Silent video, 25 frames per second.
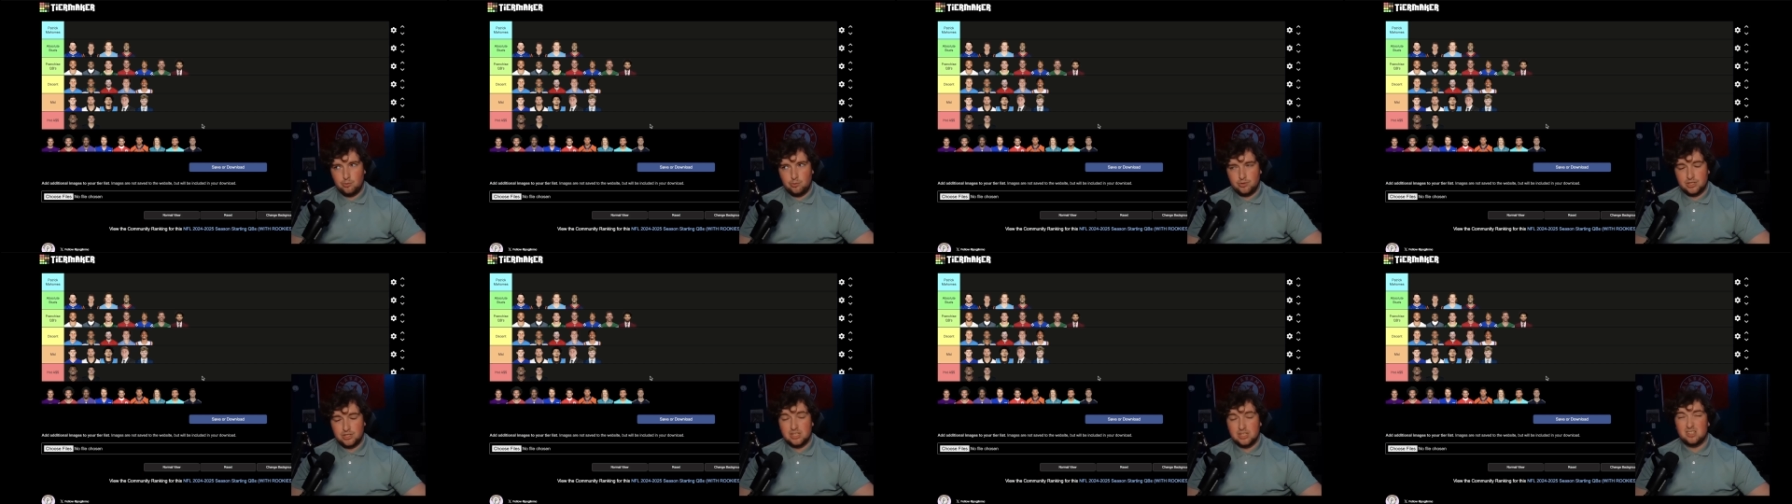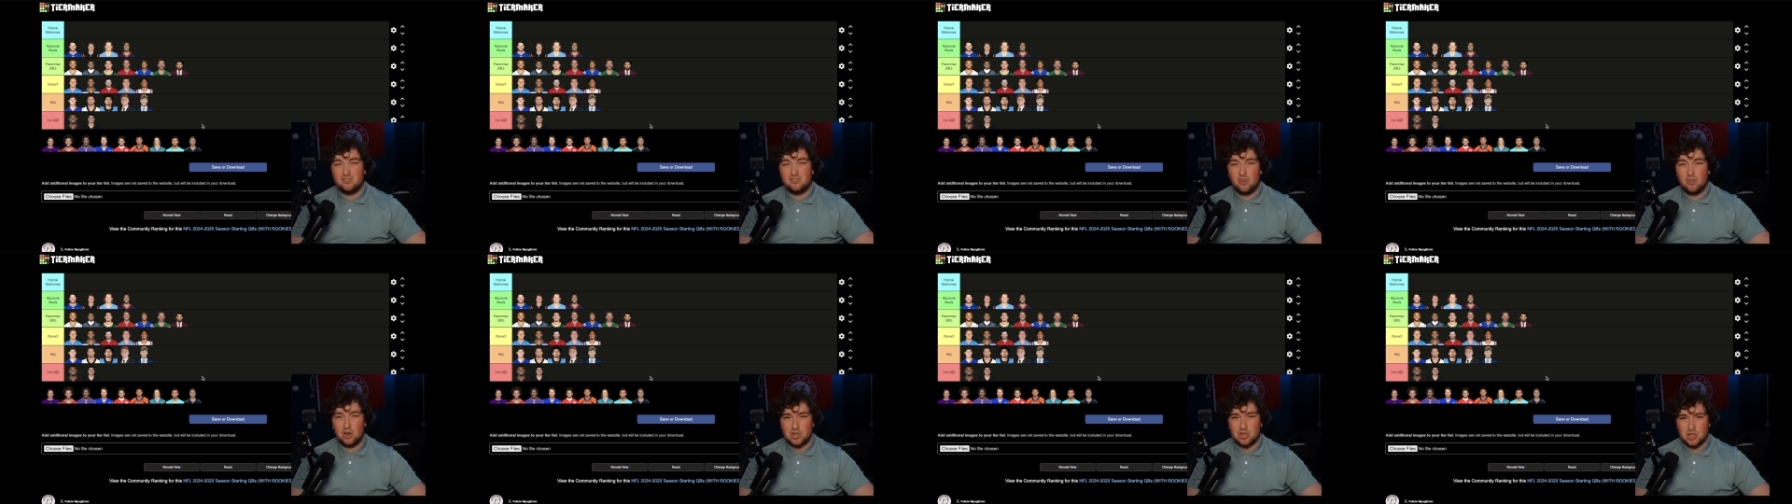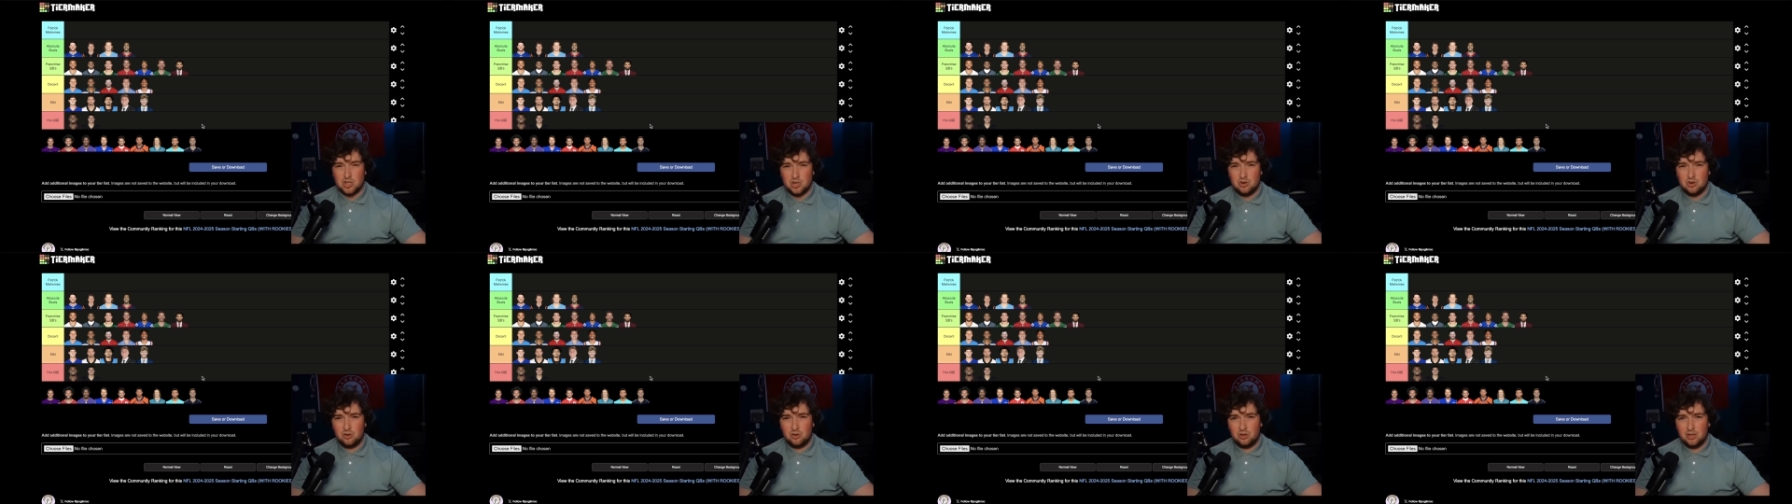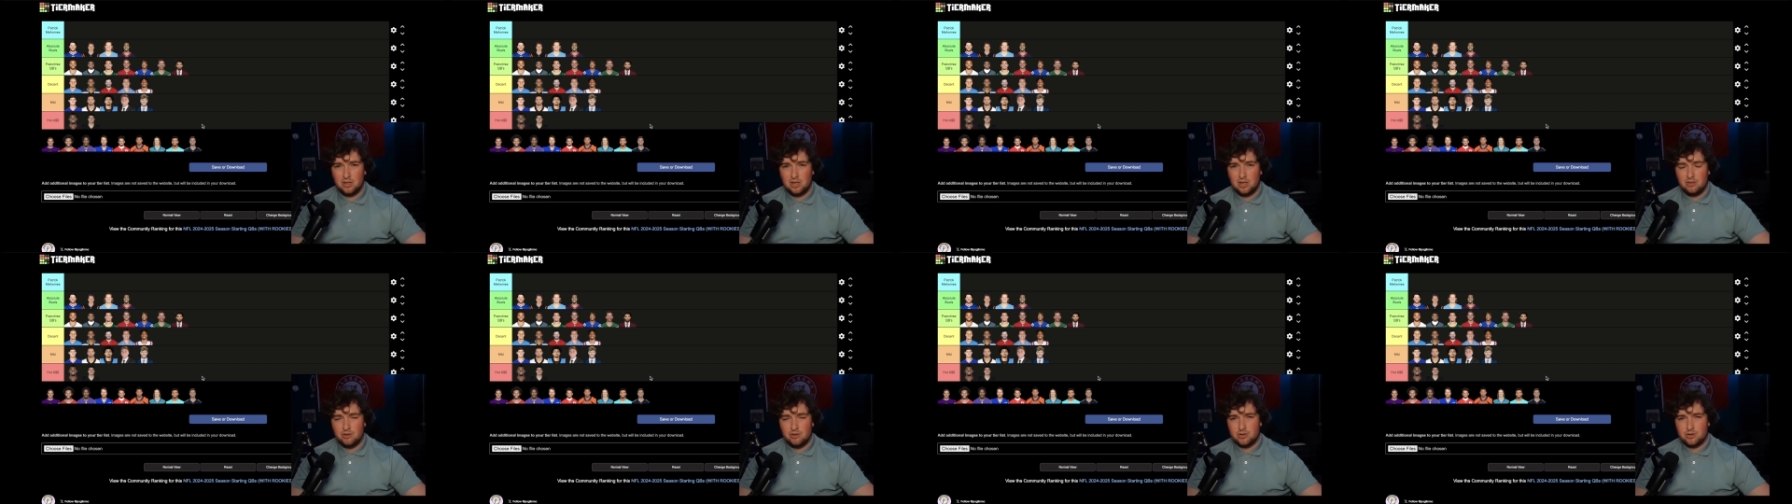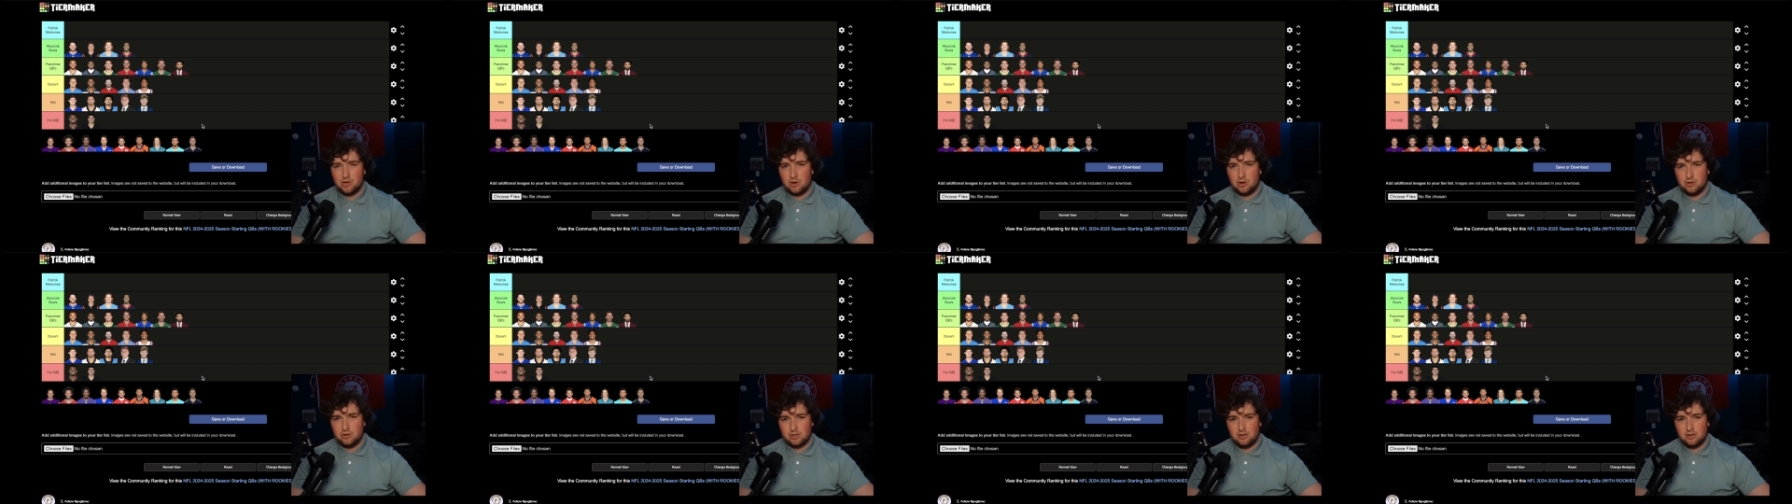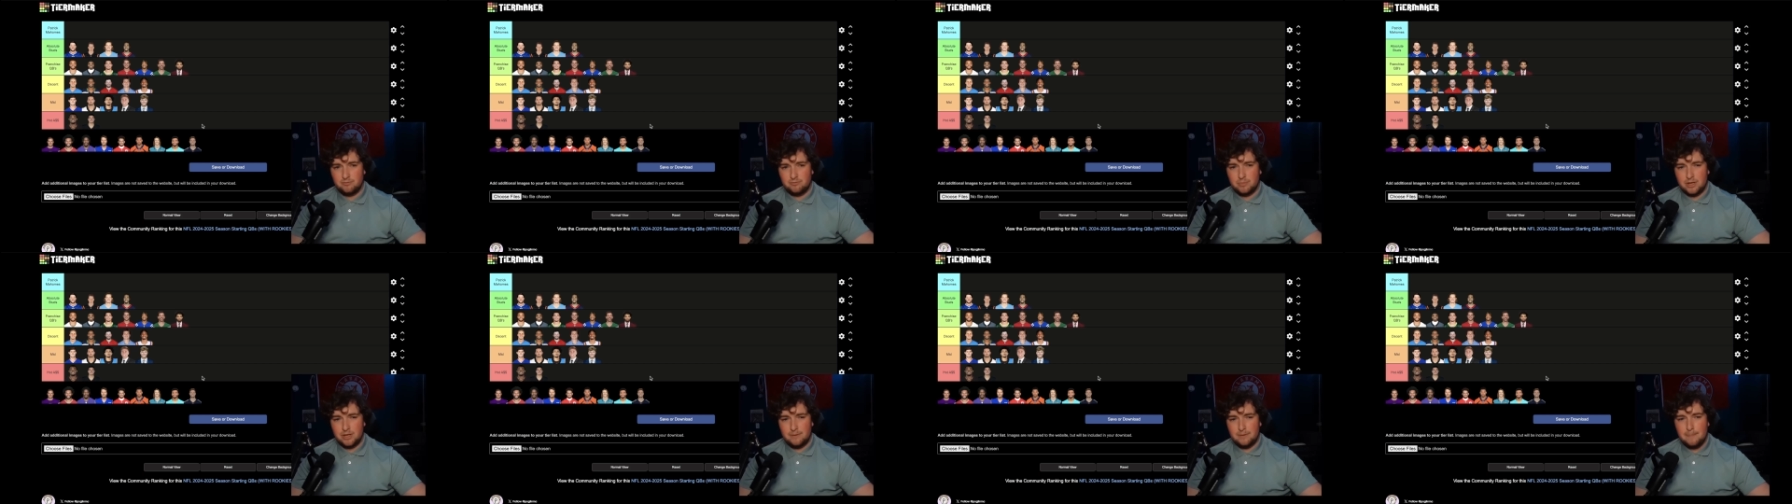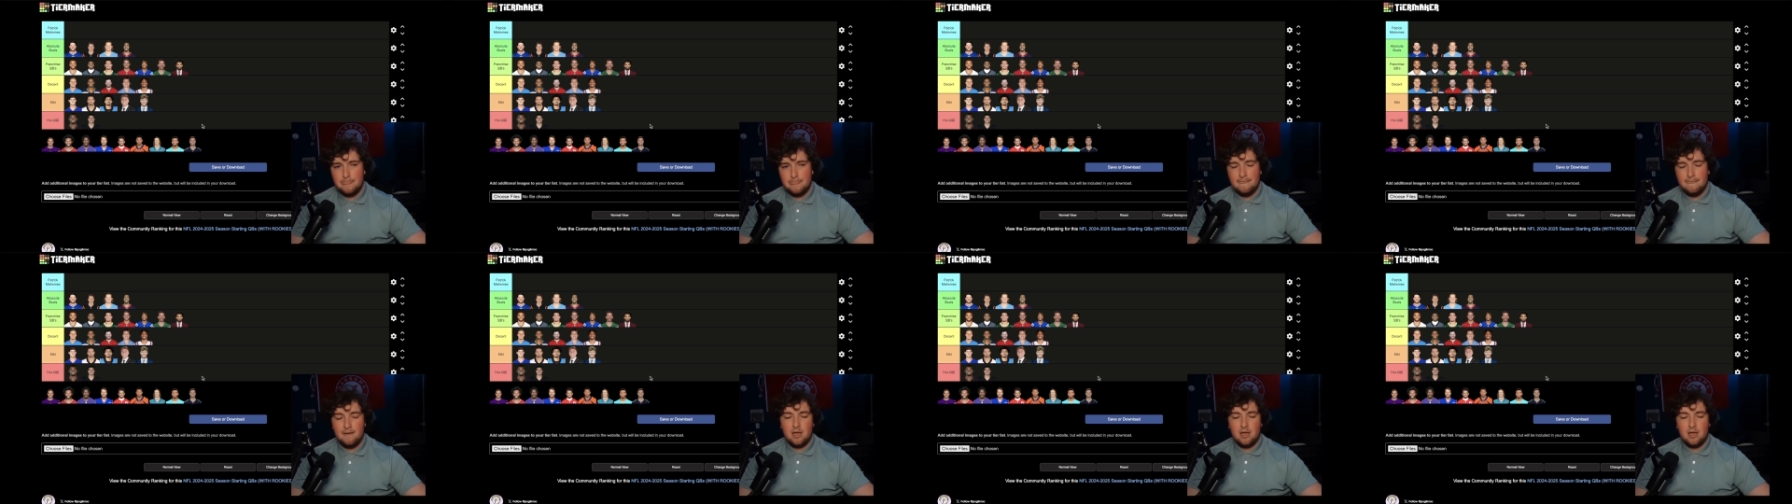dysfunctional the Chargers have been